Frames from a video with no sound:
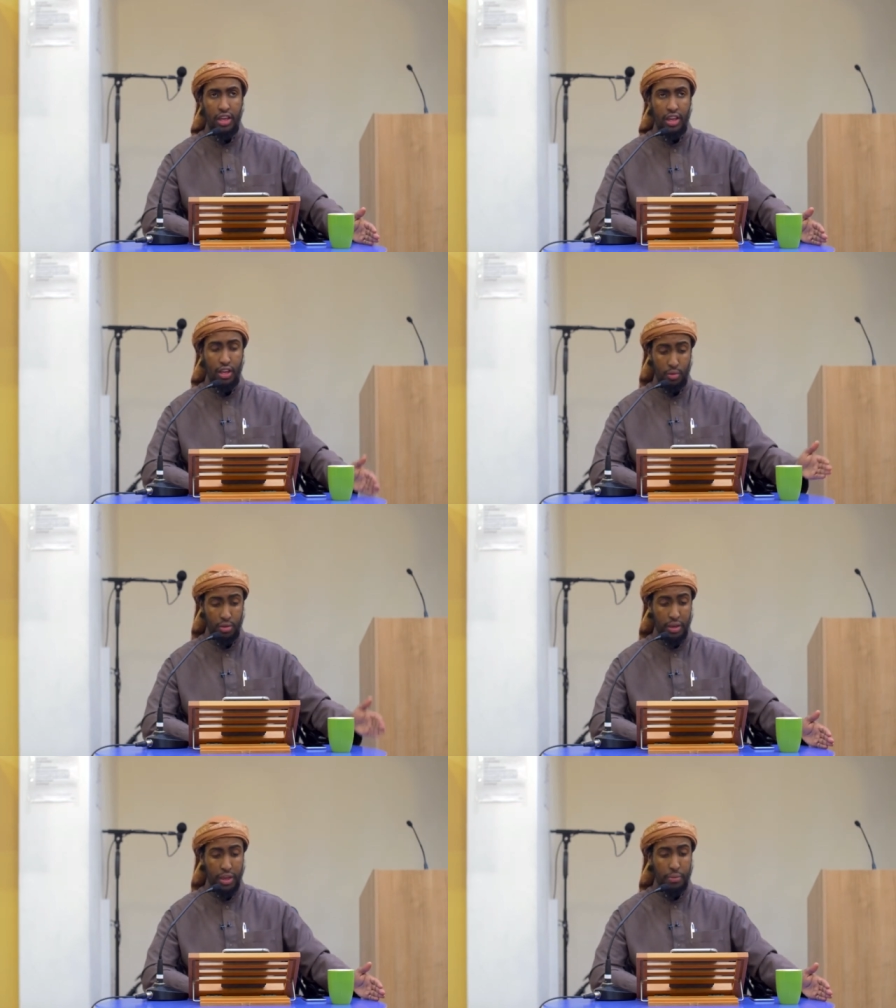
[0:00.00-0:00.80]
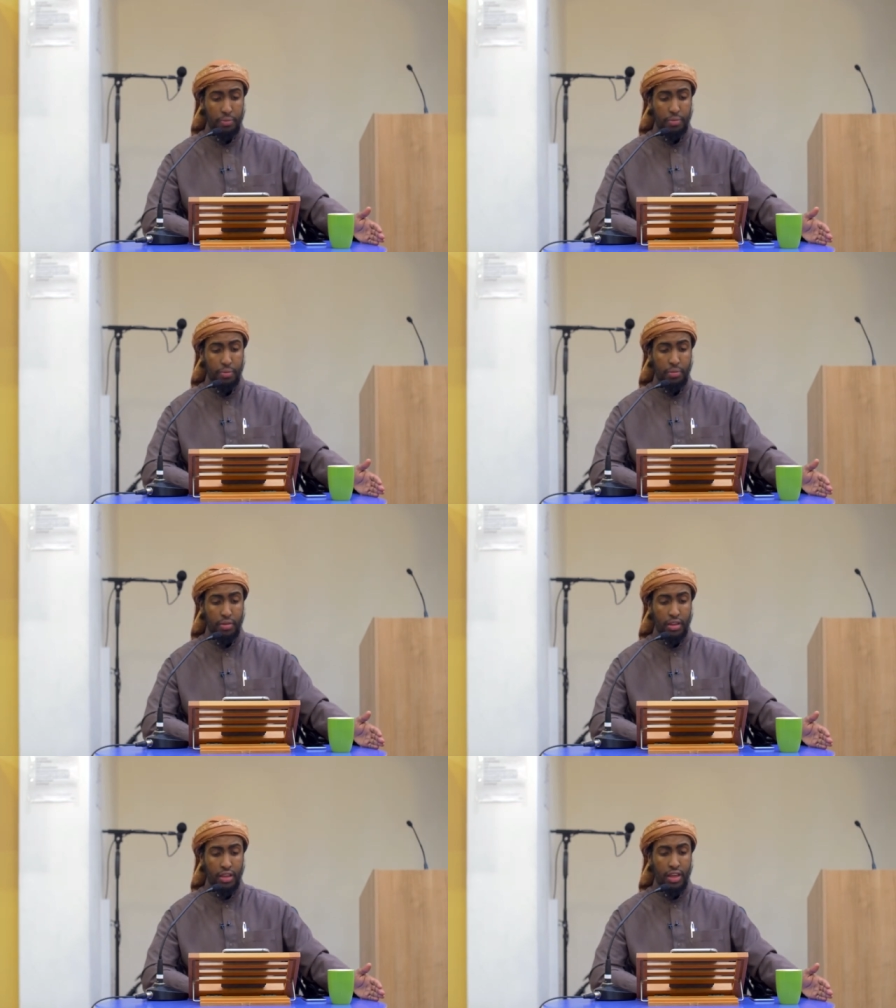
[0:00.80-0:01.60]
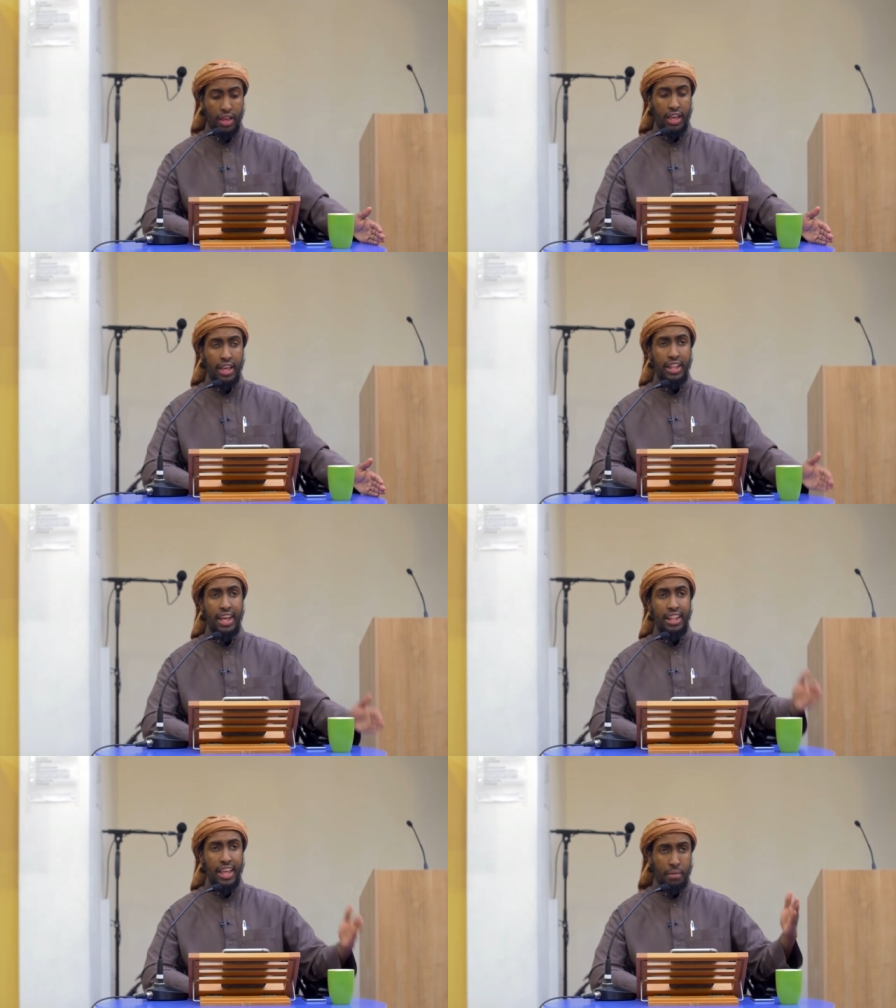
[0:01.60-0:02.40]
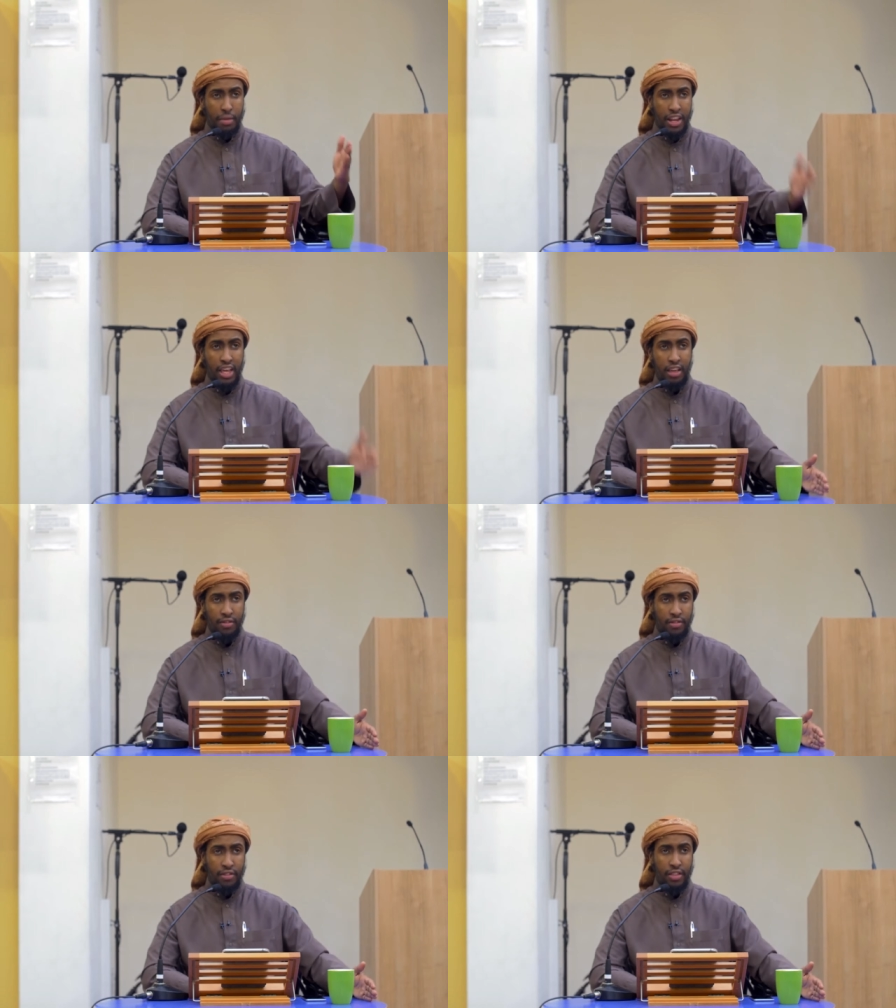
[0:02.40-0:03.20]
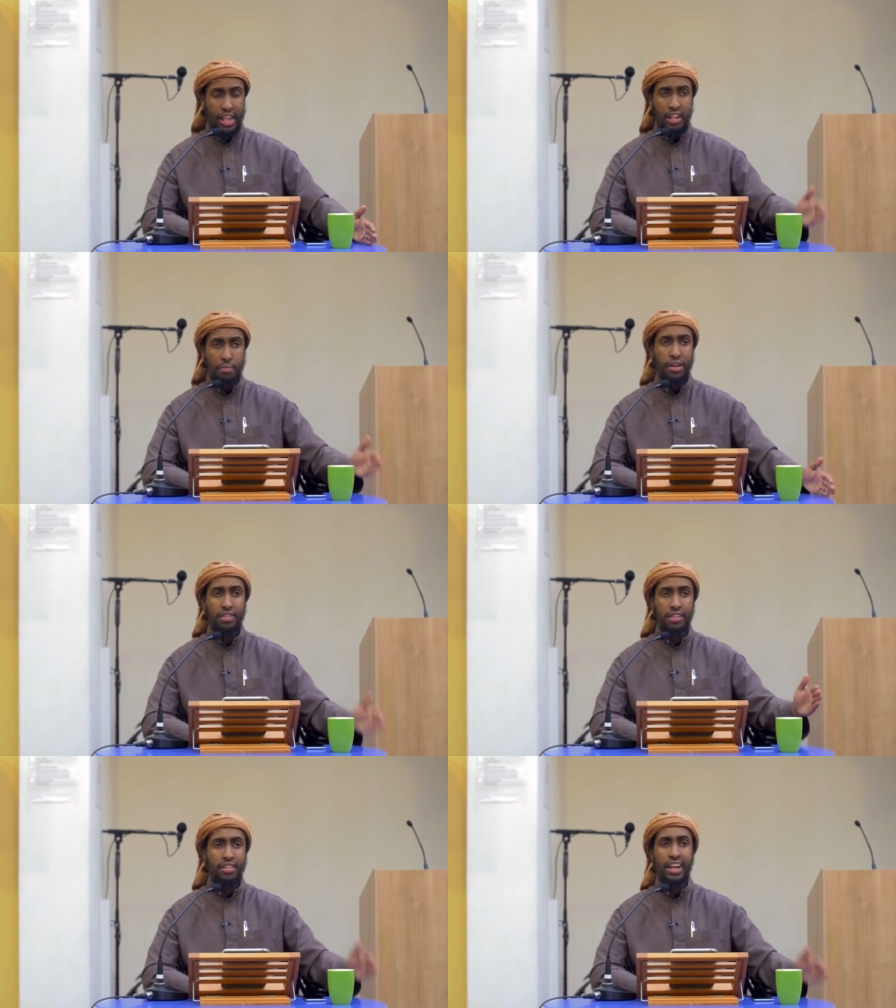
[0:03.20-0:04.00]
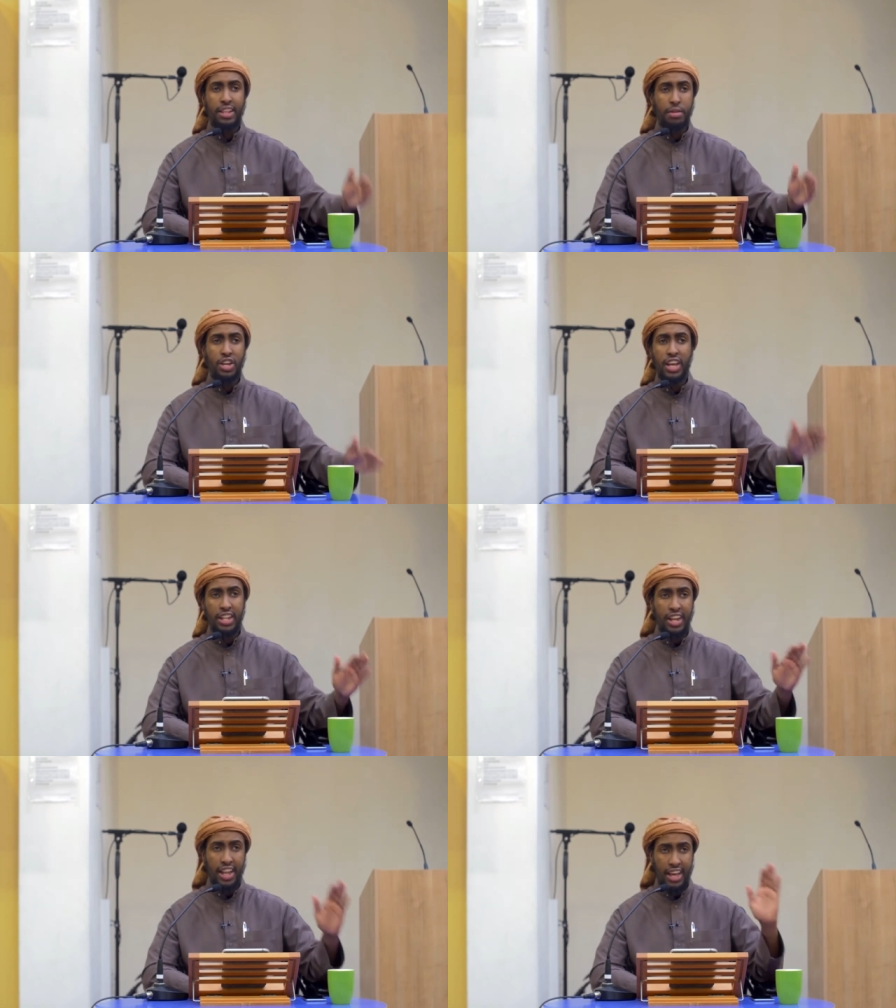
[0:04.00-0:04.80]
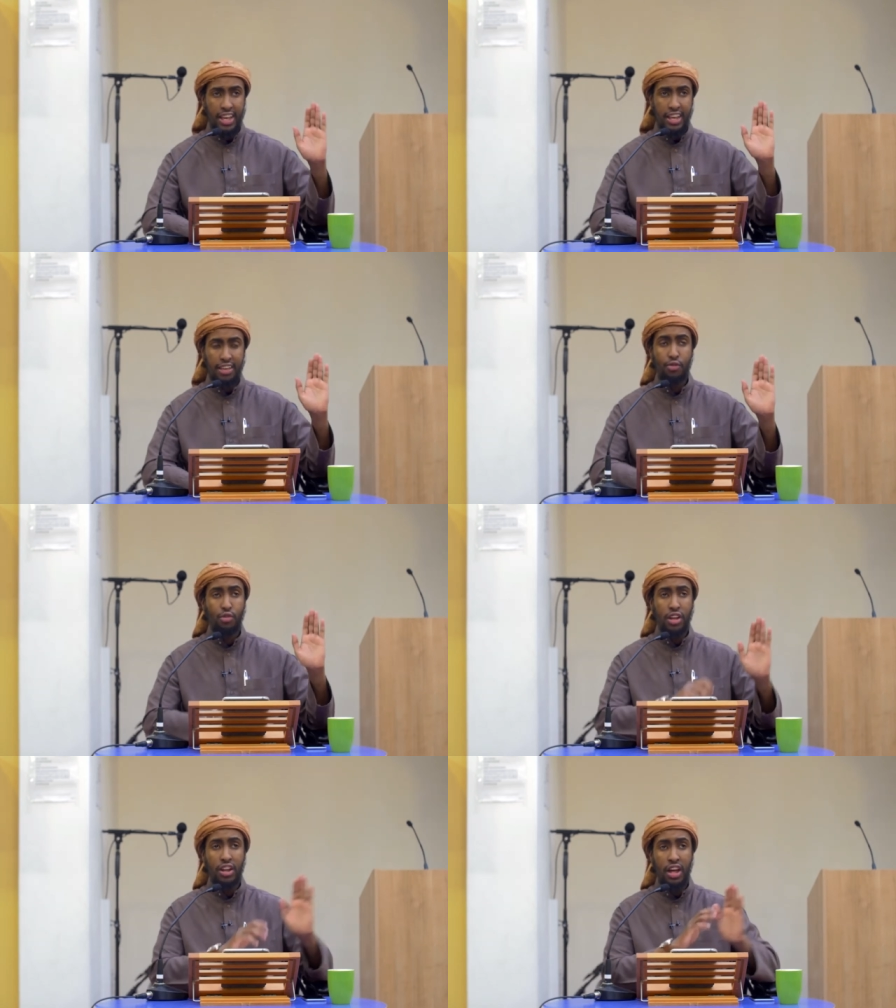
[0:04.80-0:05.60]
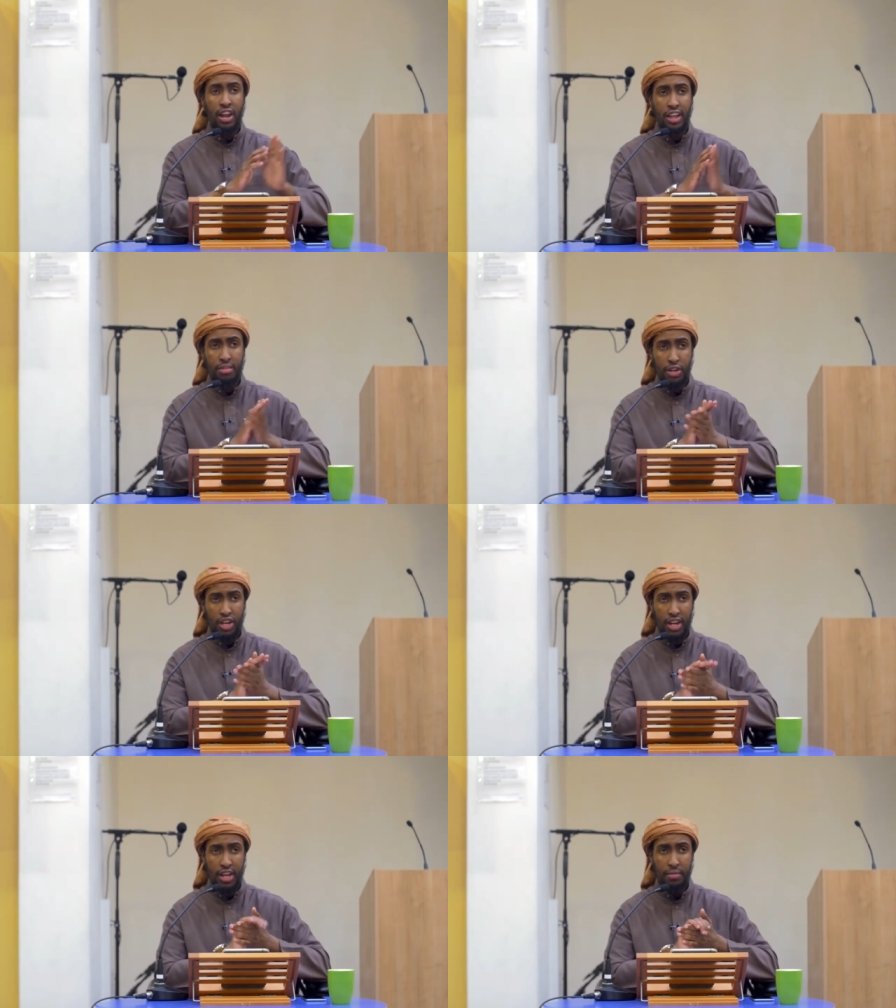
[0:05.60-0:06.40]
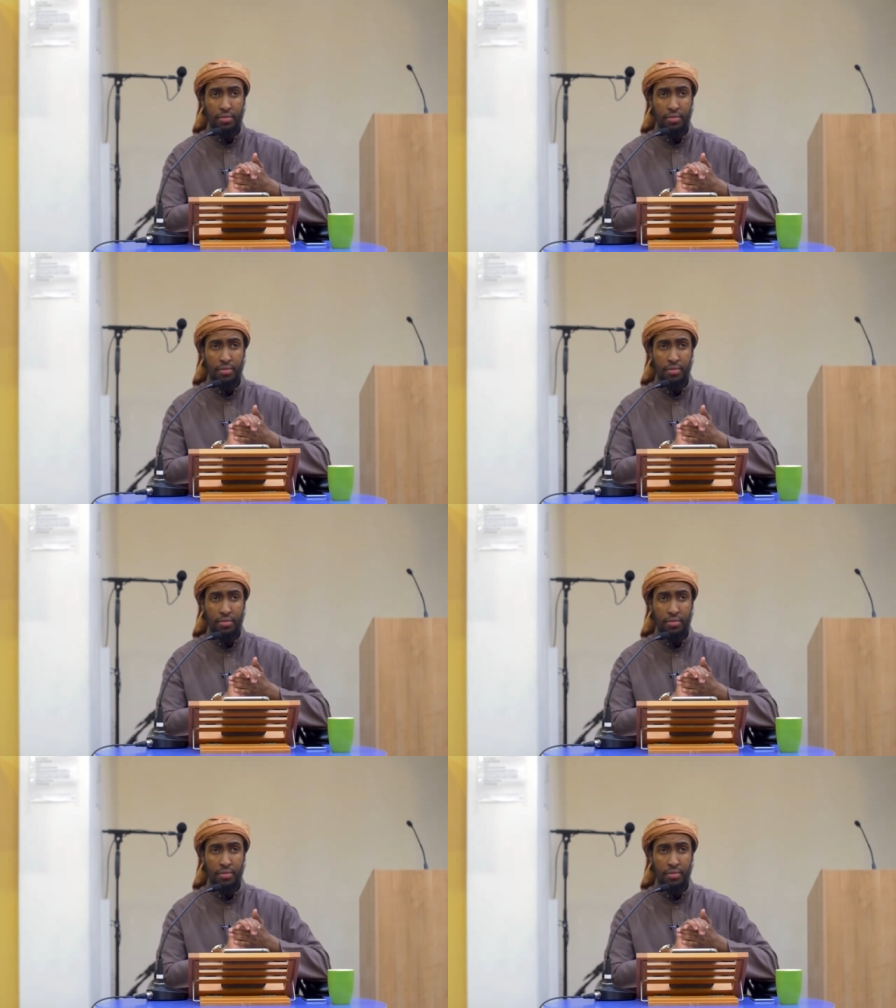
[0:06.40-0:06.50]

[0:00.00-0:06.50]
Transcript: Are you with me? That they believe that this person is tahta mashi'atillahi. He falls under Allah's mashi'ah.